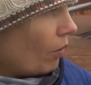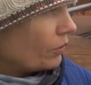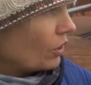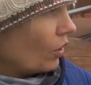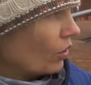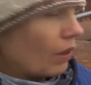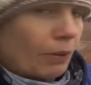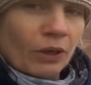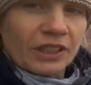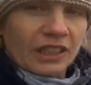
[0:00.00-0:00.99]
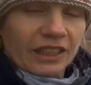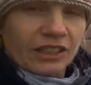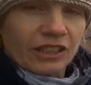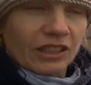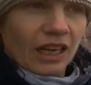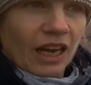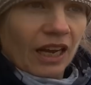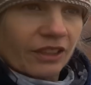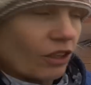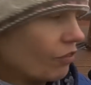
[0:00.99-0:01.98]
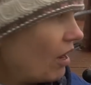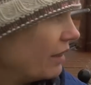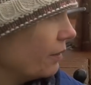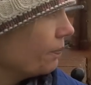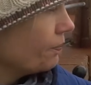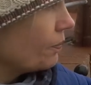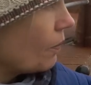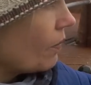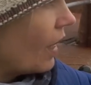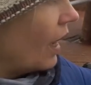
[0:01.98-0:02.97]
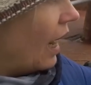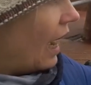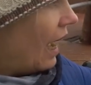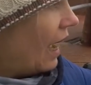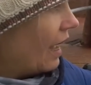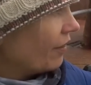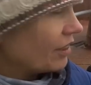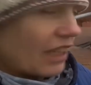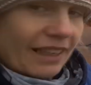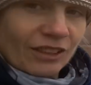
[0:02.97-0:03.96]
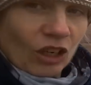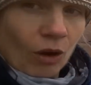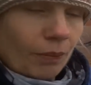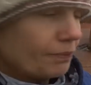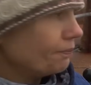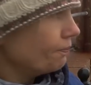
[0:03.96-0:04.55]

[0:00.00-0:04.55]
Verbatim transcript: popped on a point six uh, soft grad and the ten stop.